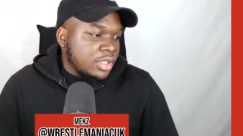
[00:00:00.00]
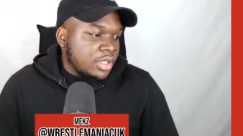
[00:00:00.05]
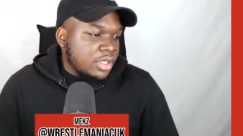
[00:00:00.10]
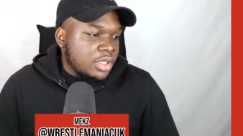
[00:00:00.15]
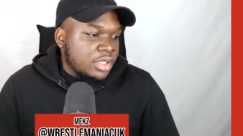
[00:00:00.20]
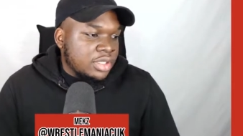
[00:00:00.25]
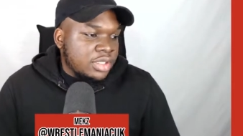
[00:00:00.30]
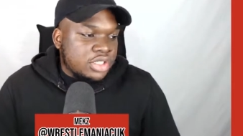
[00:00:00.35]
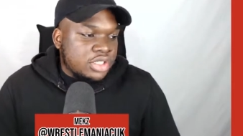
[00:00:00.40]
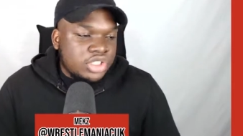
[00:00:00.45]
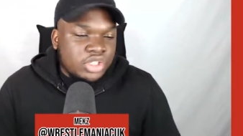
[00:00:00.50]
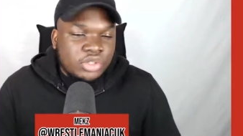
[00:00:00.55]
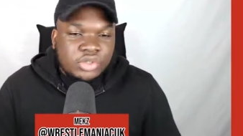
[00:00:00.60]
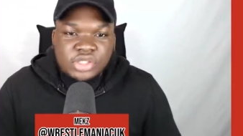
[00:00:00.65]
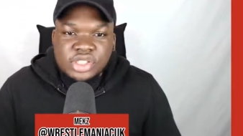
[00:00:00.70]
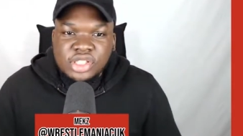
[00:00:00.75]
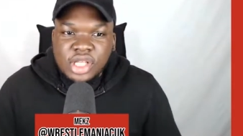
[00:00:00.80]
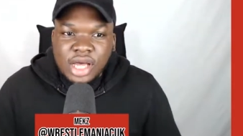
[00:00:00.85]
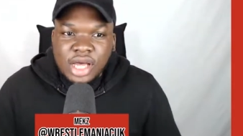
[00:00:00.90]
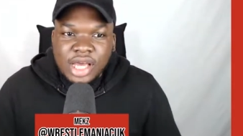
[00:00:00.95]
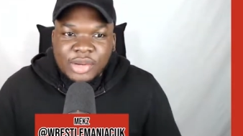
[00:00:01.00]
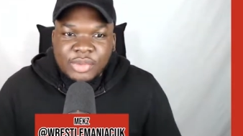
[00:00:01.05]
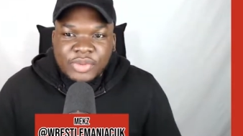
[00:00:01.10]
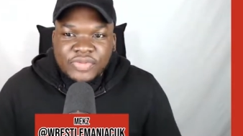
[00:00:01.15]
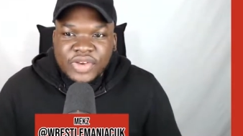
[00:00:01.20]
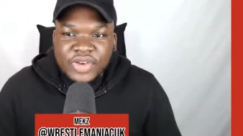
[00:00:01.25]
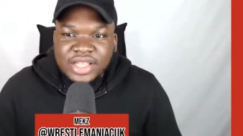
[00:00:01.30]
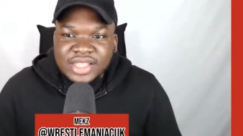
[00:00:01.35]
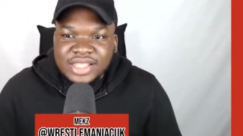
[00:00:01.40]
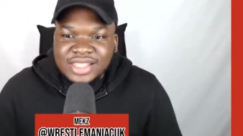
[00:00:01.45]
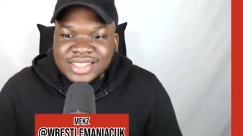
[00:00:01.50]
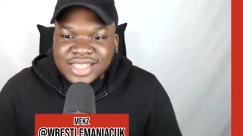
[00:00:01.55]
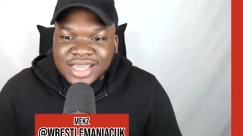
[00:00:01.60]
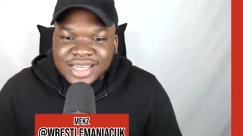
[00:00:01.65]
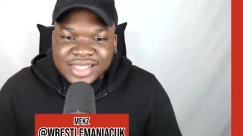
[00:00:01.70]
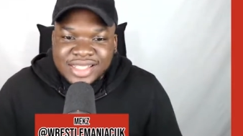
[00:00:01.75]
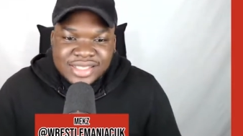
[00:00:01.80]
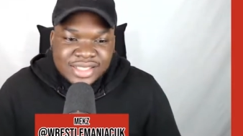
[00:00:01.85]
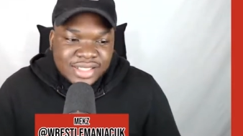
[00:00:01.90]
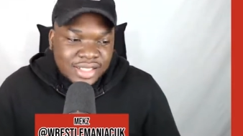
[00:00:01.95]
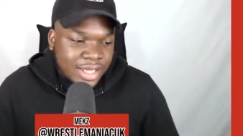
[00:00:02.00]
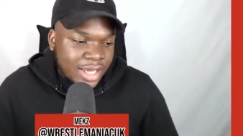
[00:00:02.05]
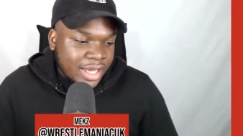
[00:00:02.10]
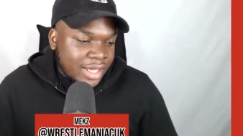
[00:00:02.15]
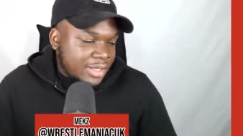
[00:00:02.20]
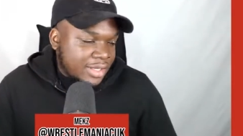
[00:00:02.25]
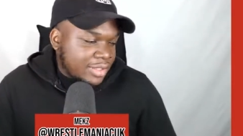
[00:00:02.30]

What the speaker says: The show's starting with Eddie Dennis tonight.